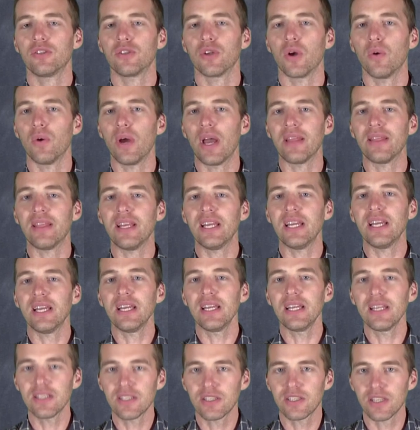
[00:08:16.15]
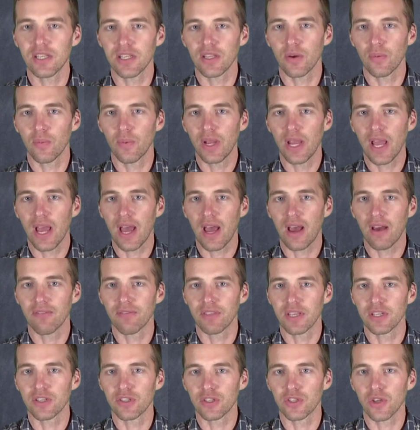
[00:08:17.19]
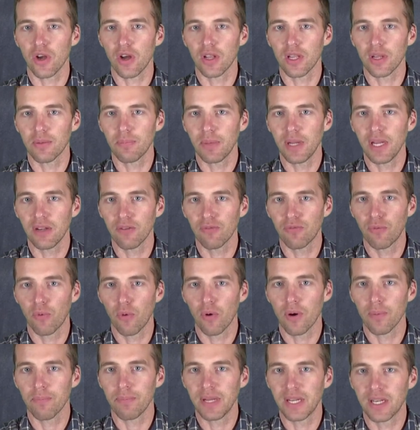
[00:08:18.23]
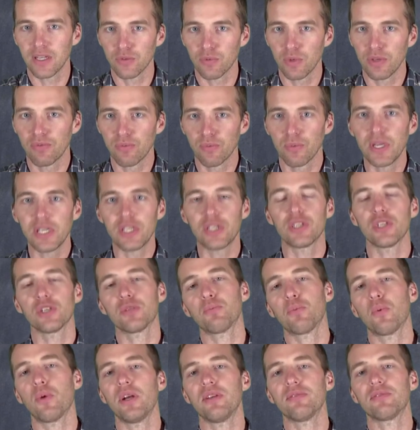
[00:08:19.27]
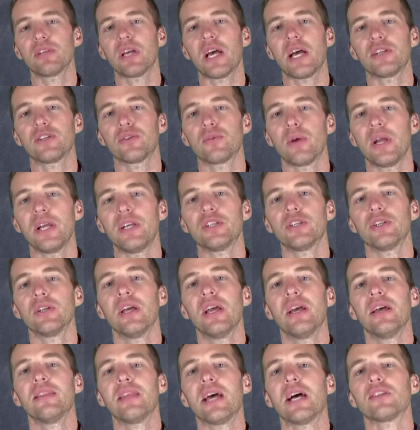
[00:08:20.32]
So at the instant that we have this solid being formed, because we've reached this point of saturation,